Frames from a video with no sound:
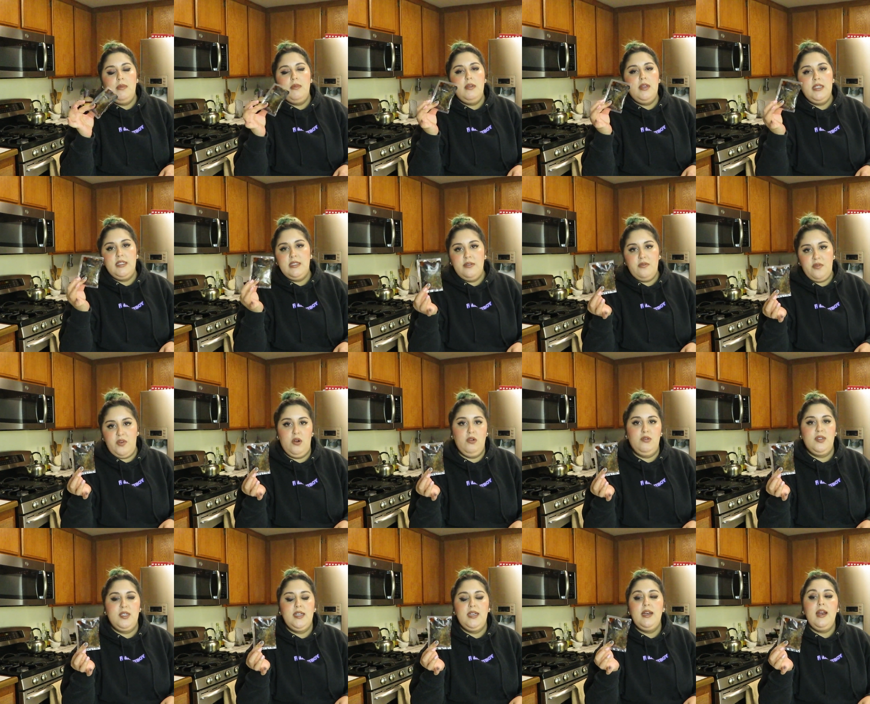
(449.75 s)
isn't
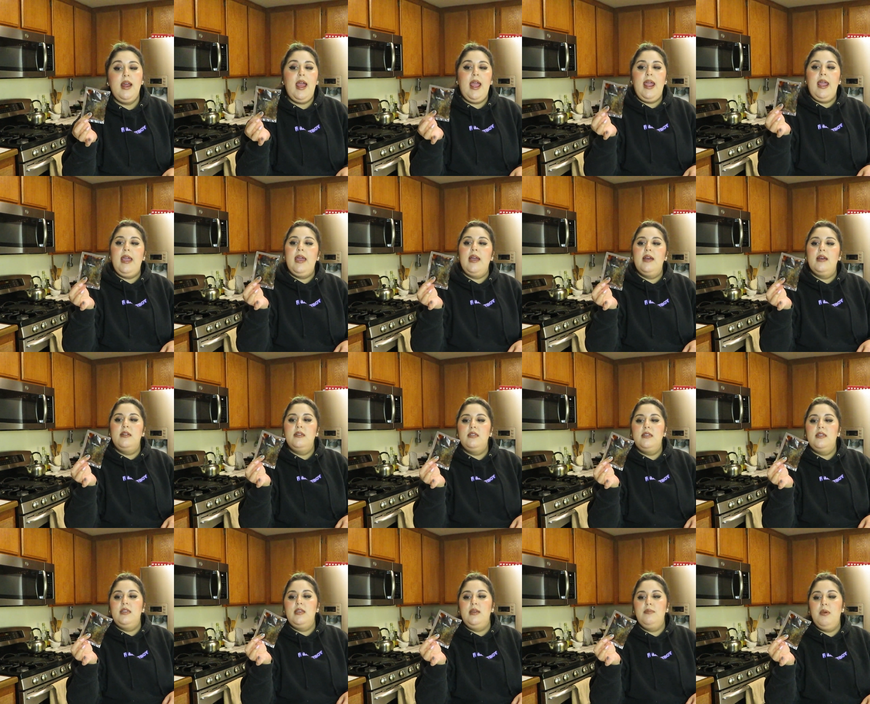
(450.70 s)
frozen and
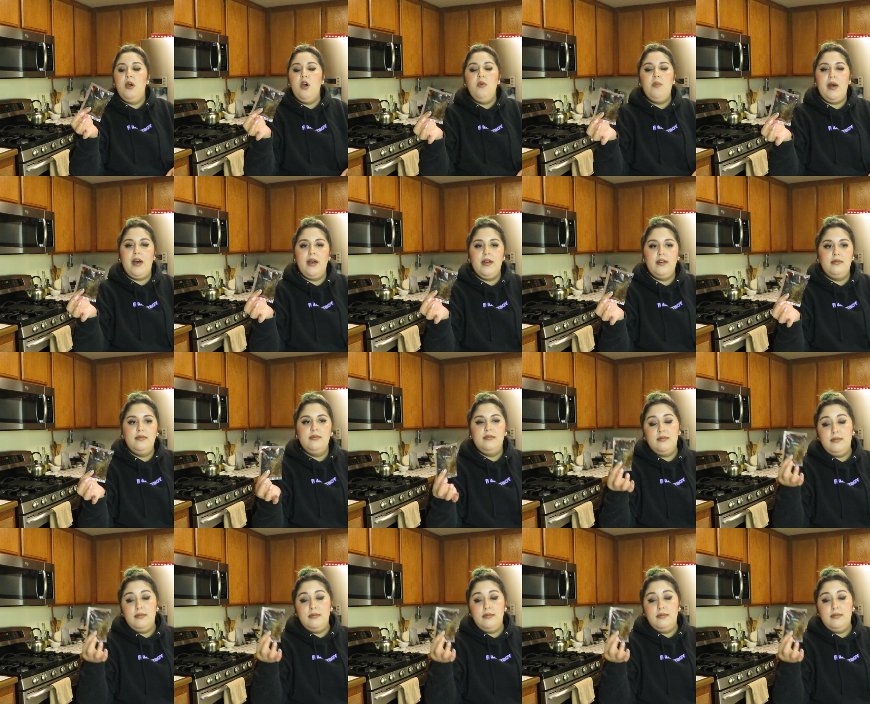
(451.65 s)
the boba